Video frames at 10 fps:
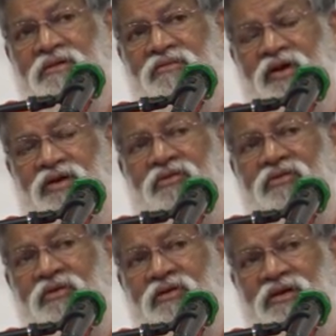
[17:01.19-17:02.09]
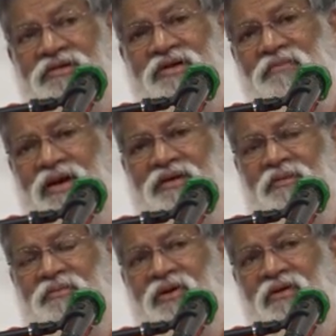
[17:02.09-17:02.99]
when you contemplate
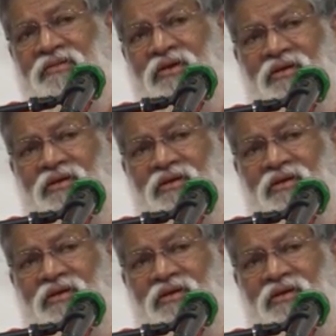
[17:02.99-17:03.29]
upon